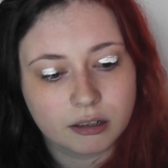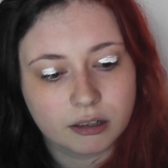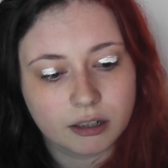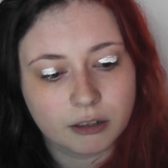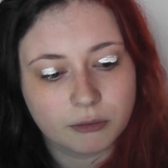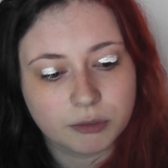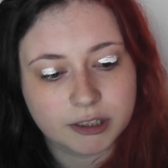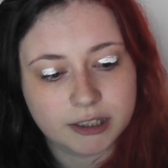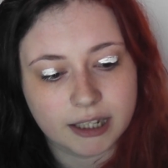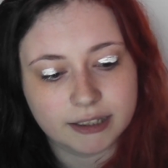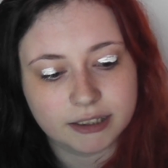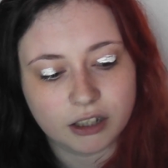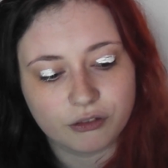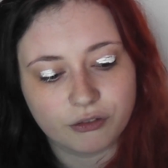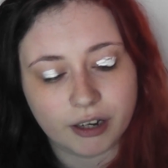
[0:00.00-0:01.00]
It says
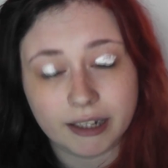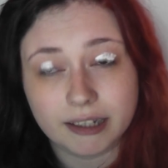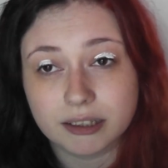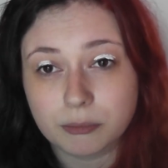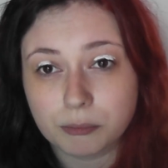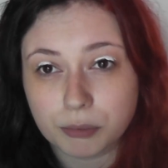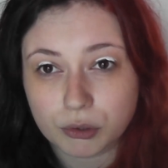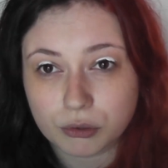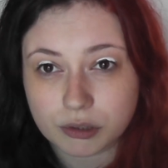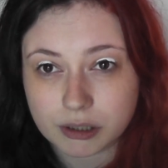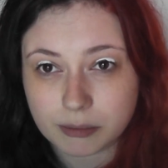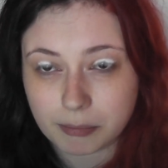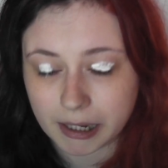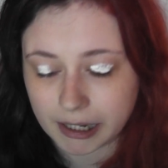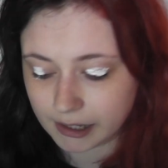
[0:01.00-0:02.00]
Erase and
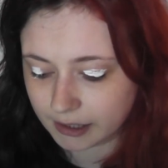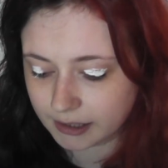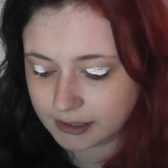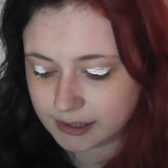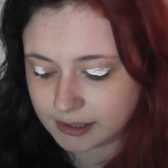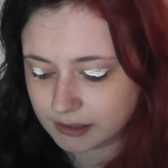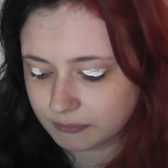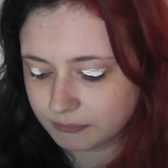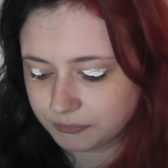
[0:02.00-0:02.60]
Boost Base.